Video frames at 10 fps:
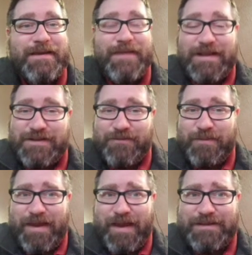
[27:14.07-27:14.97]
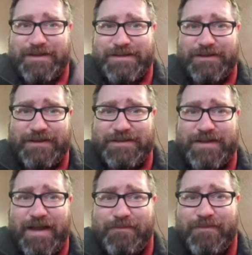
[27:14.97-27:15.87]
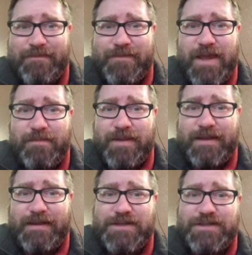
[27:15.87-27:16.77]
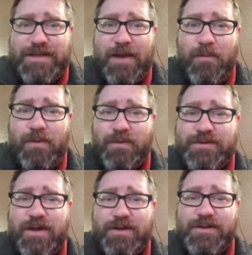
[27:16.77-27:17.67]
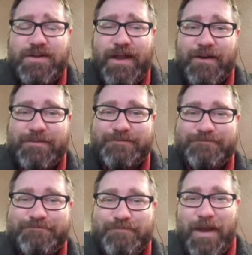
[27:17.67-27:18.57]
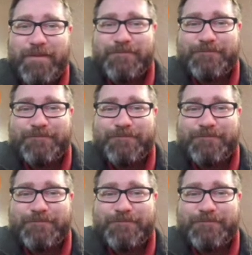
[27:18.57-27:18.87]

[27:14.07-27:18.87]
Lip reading: That's it for me, guys. Until next time, keep playing Legions, and we will talk to you later. Bye.